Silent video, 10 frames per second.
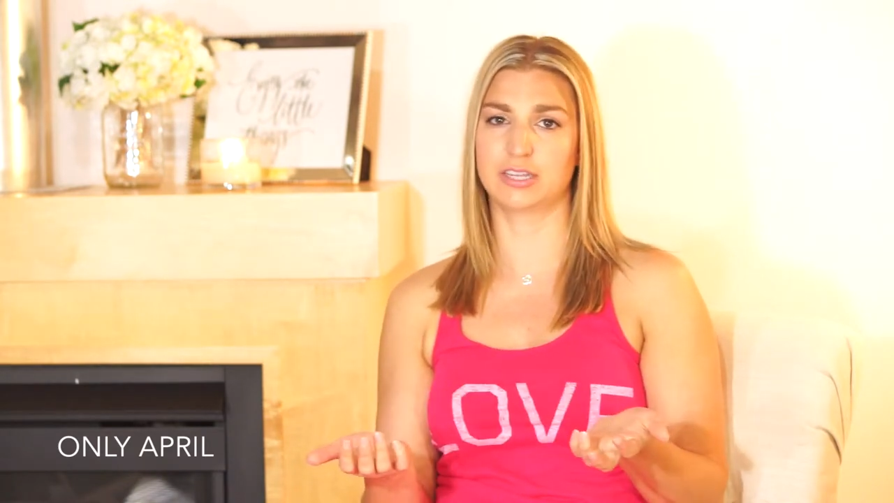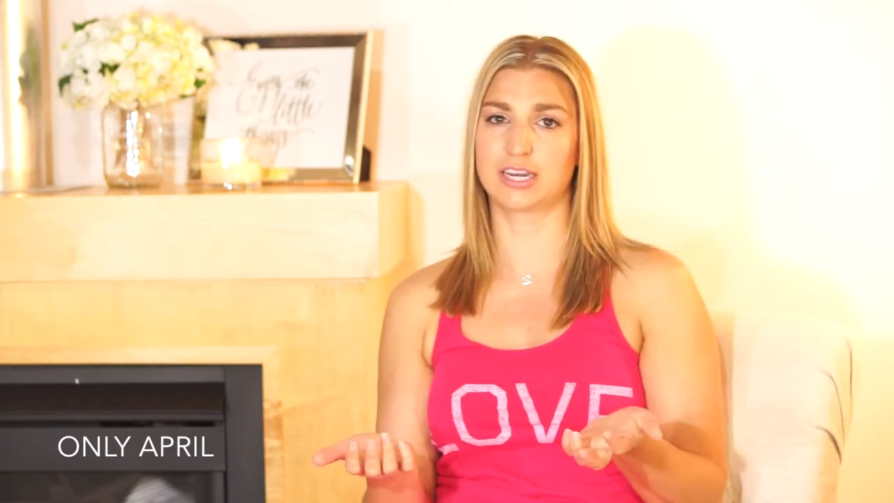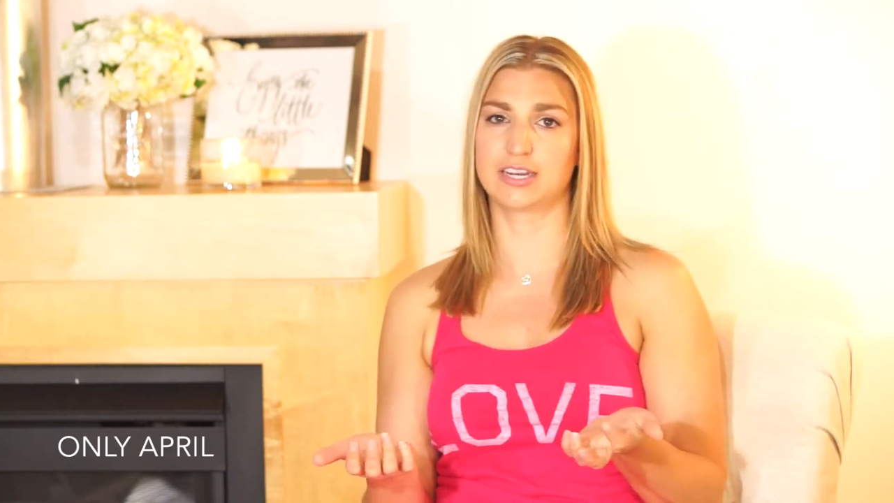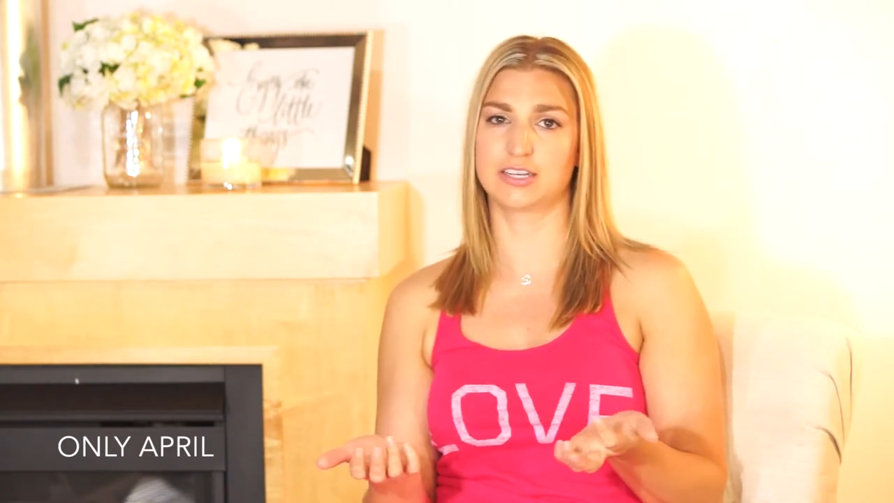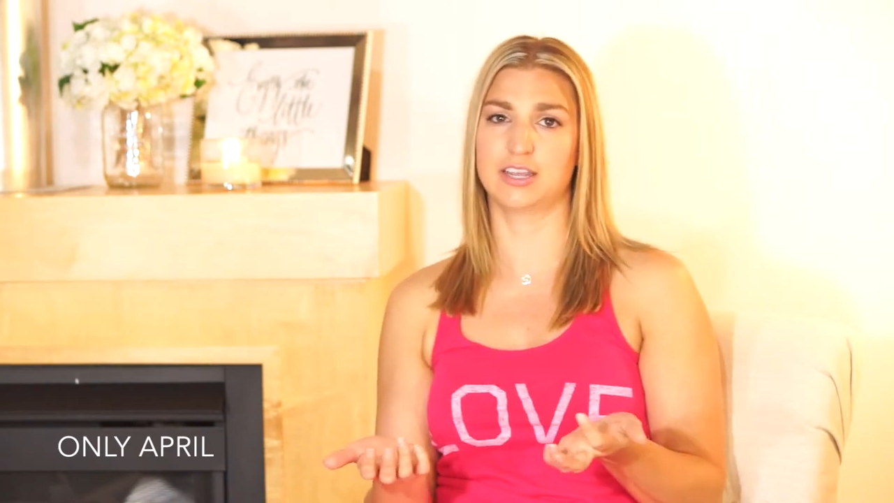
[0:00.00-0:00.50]

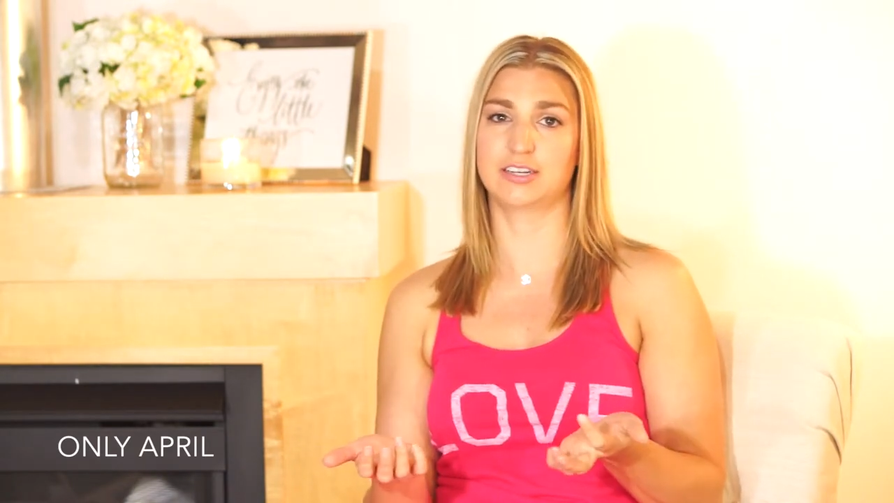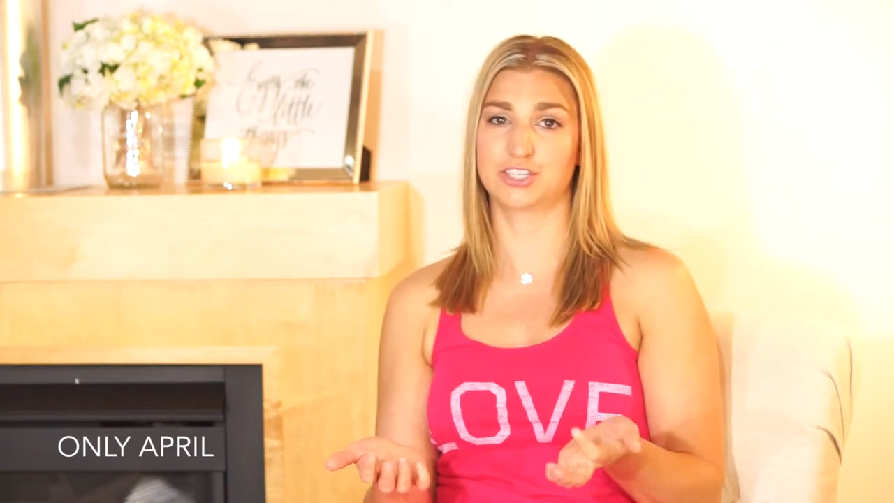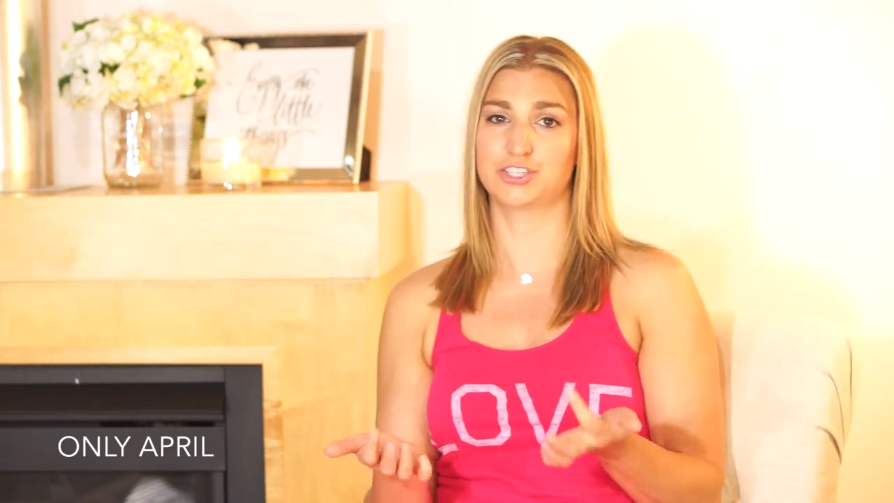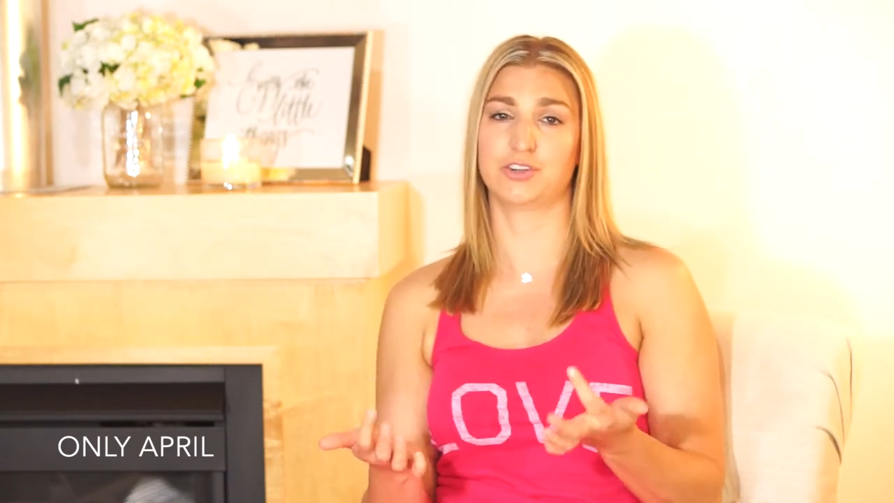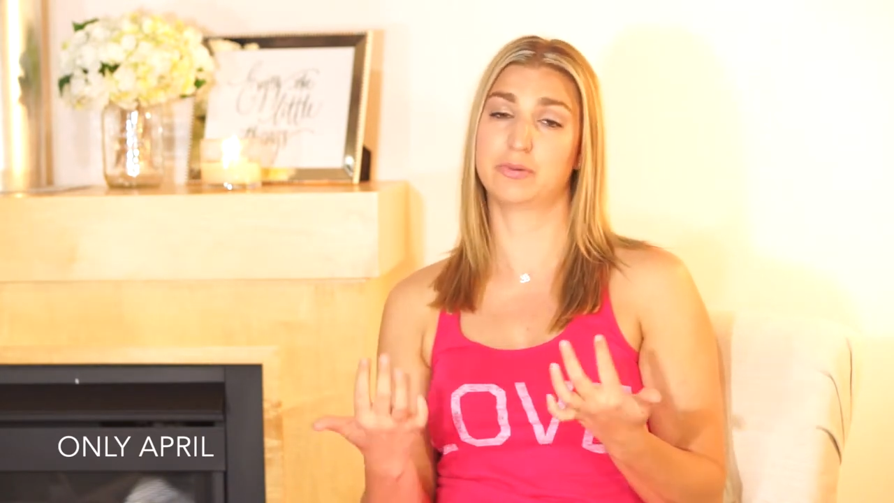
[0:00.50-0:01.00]
any
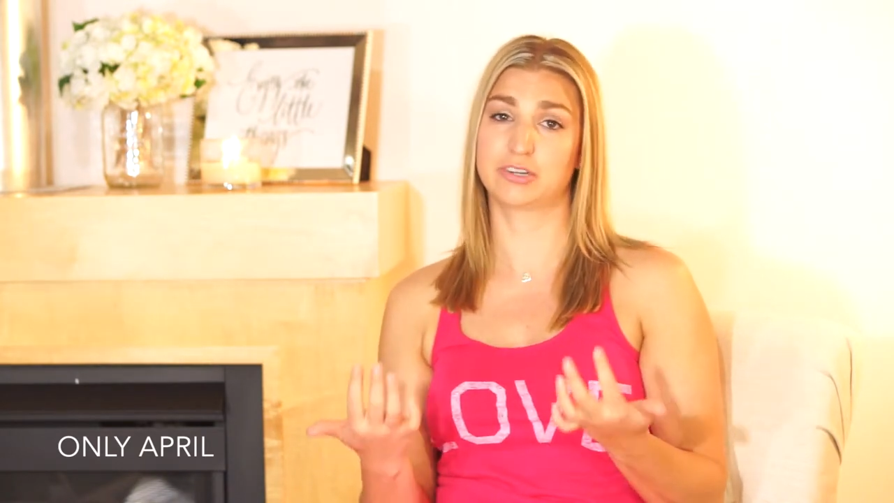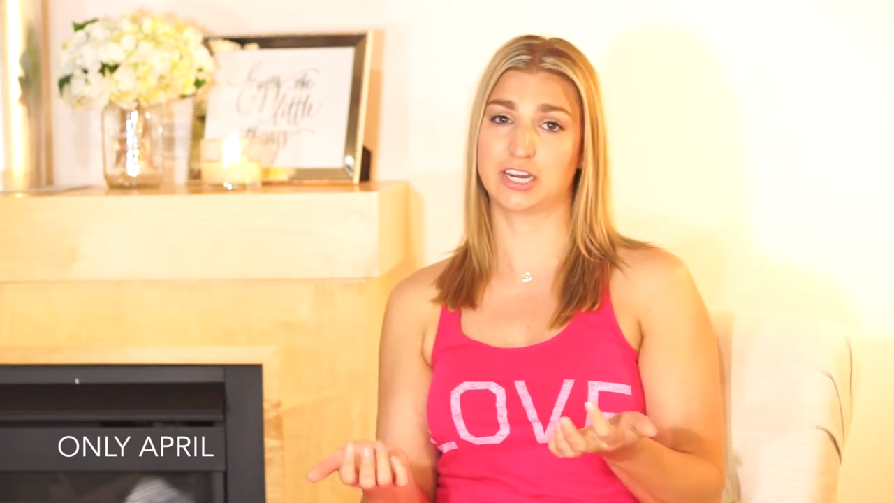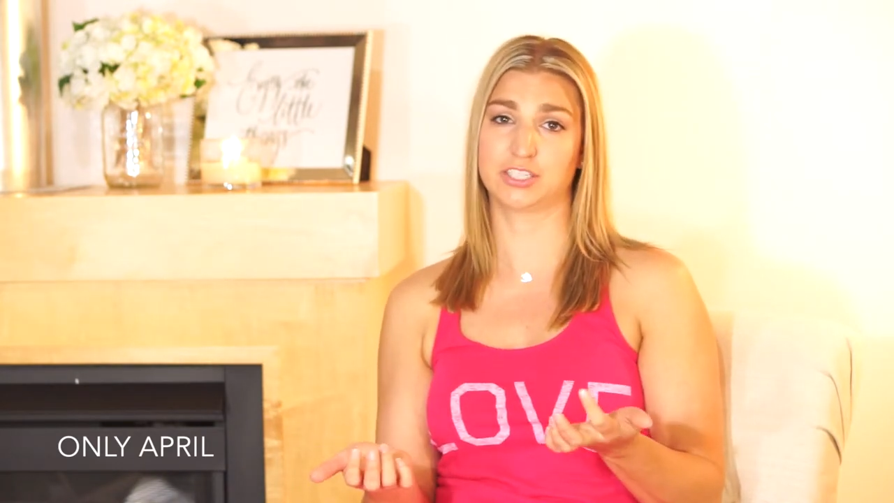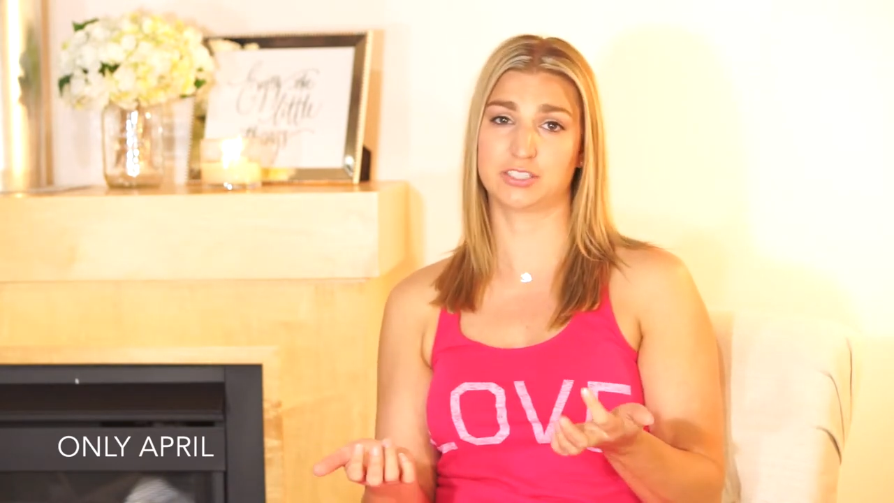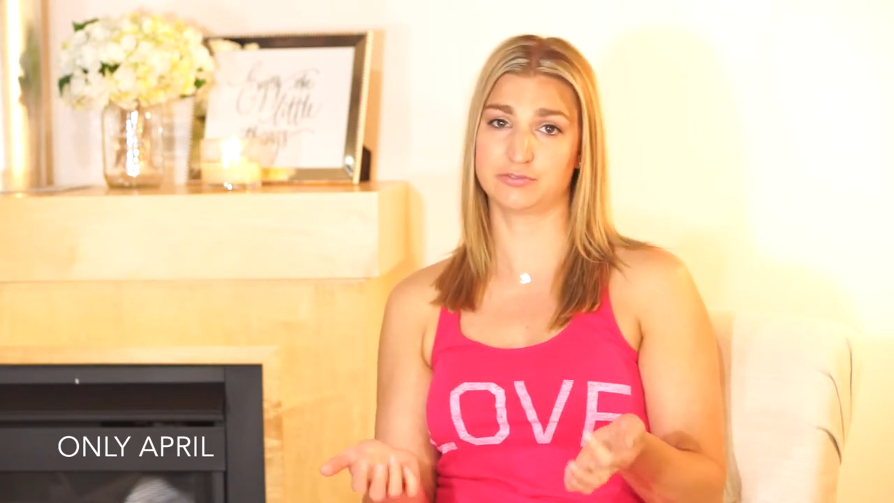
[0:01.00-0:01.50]
additional
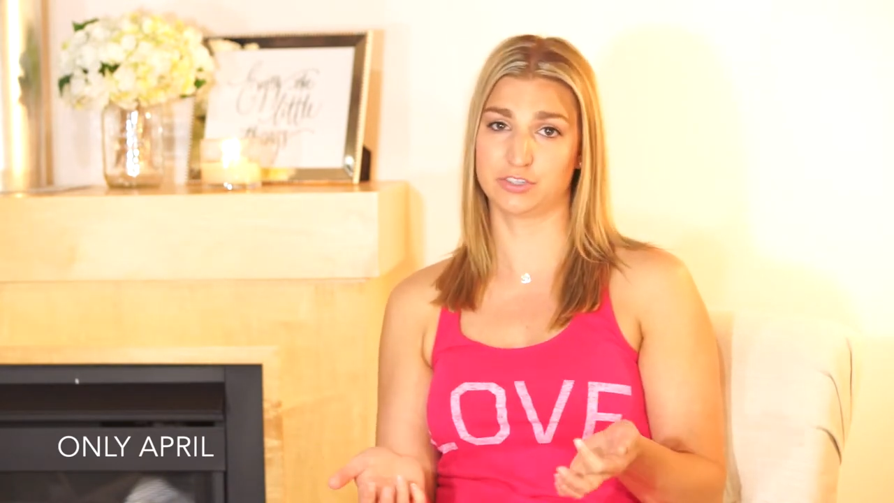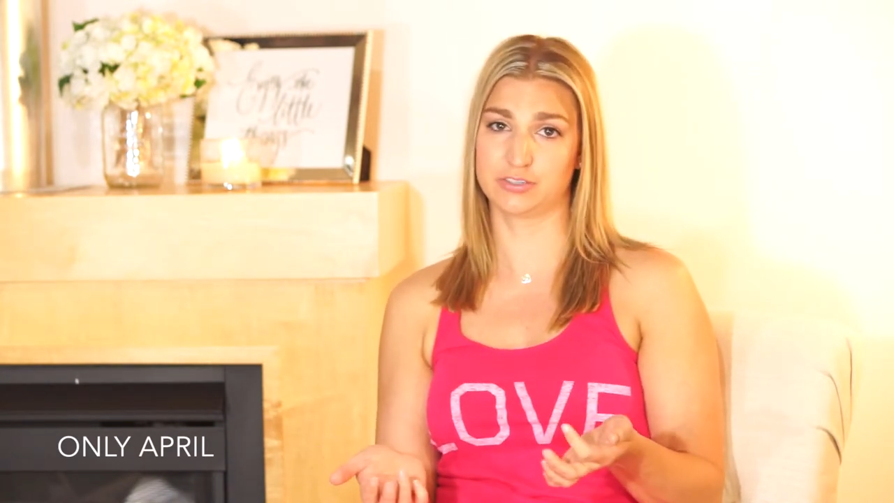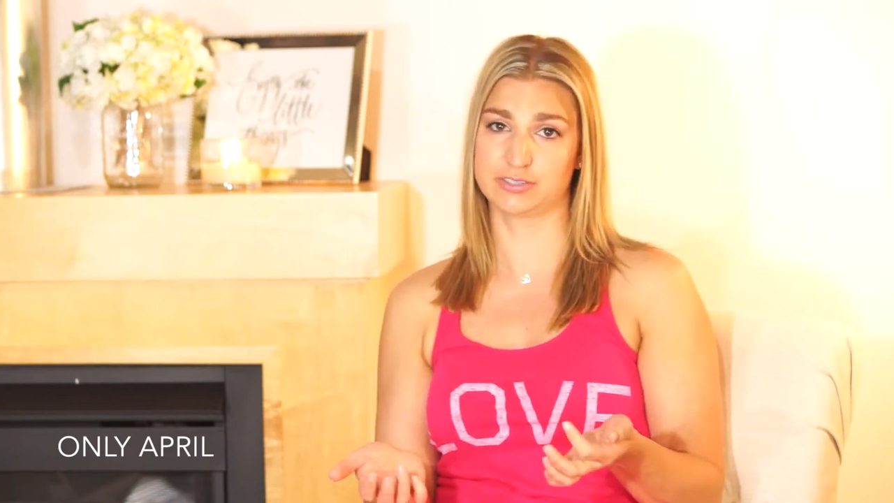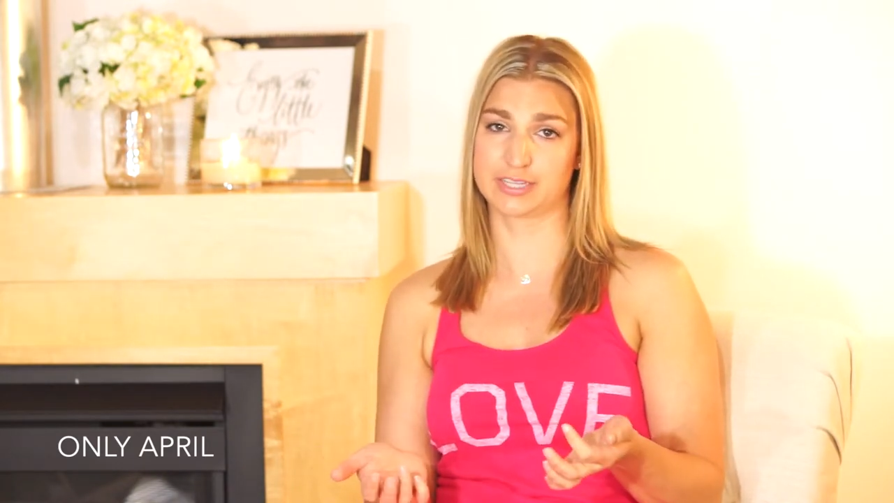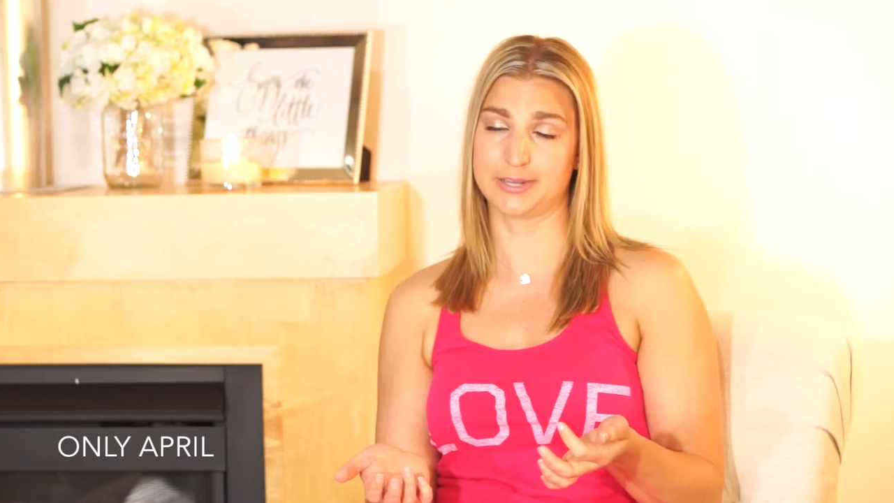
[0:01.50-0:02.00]
protection for
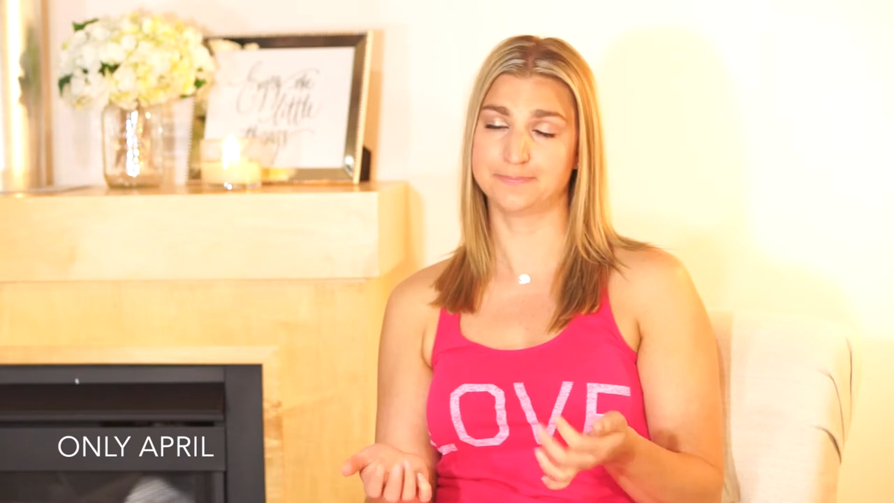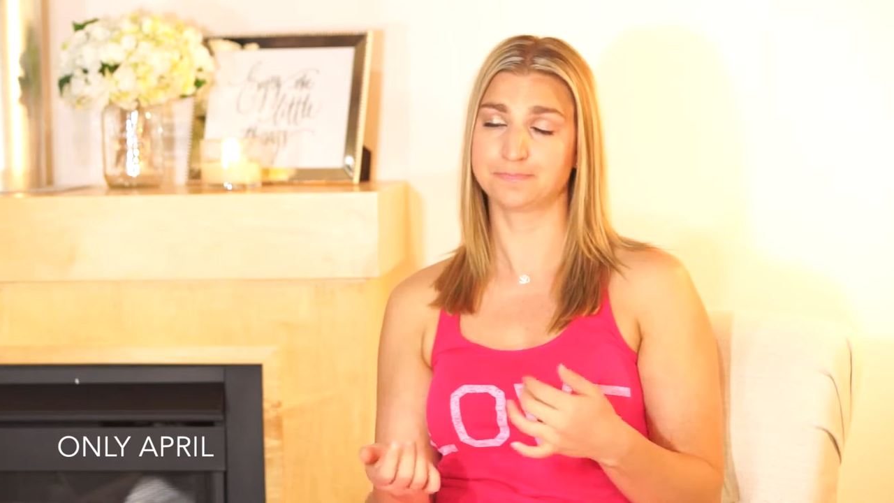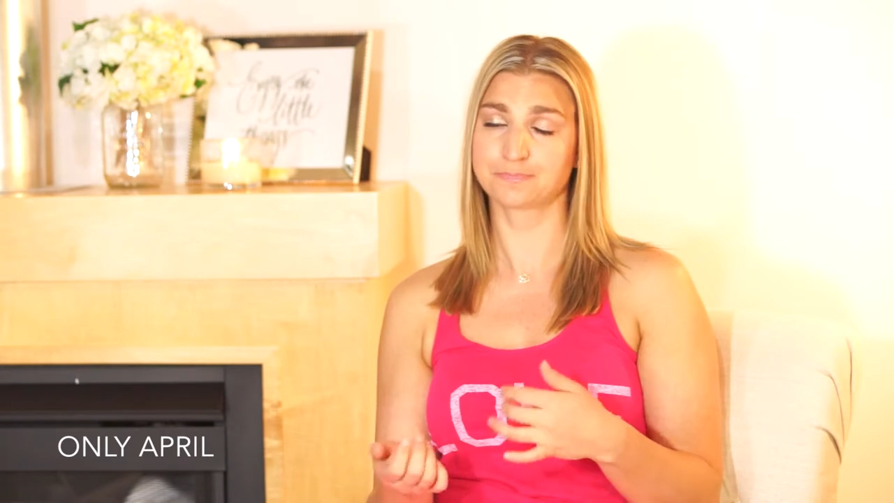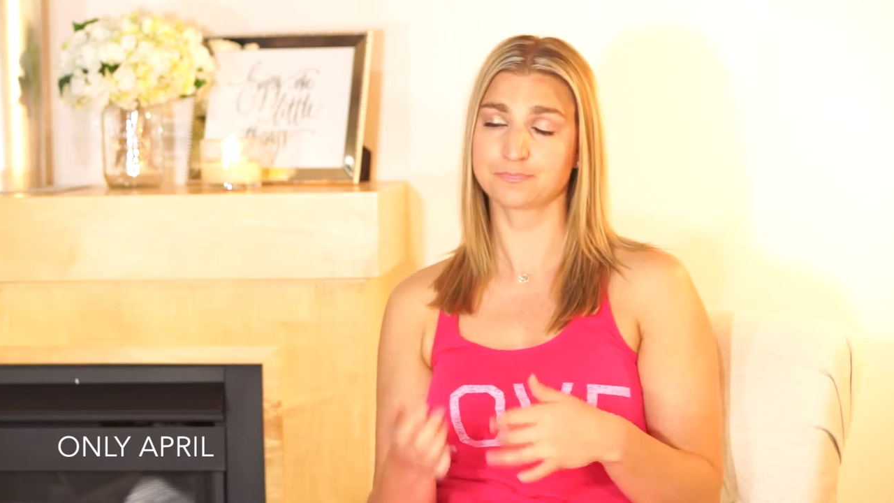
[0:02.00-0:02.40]
your skin.